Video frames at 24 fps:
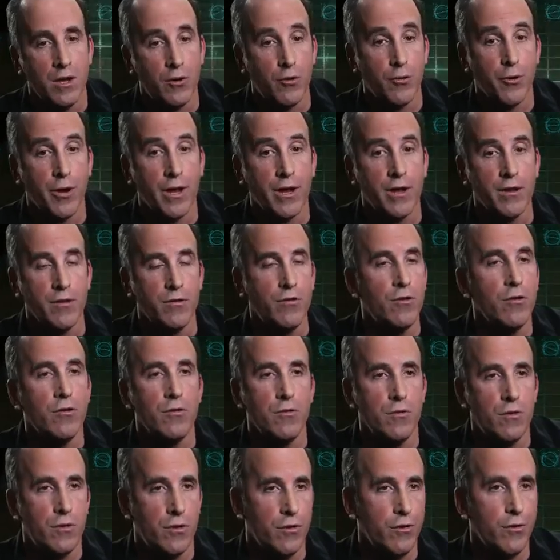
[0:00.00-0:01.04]
He created
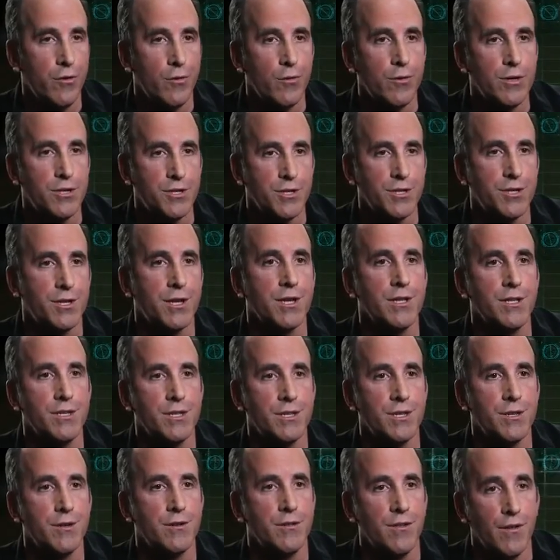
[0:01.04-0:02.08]
Dune 2, which is
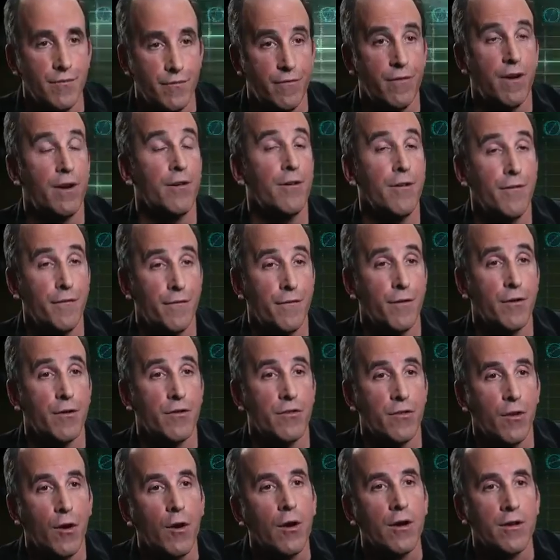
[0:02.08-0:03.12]
considered the very
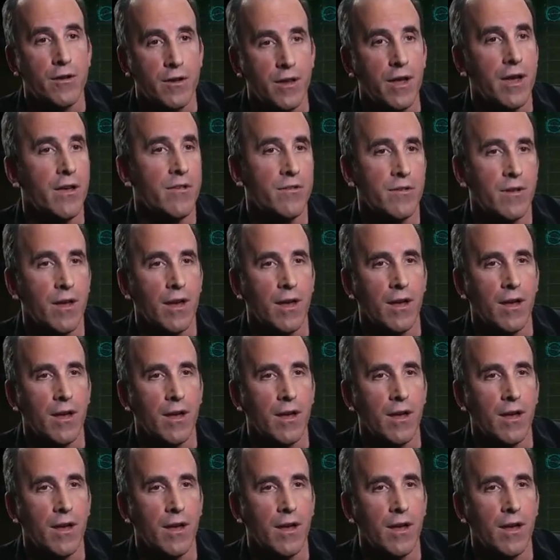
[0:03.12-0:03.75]
first RTS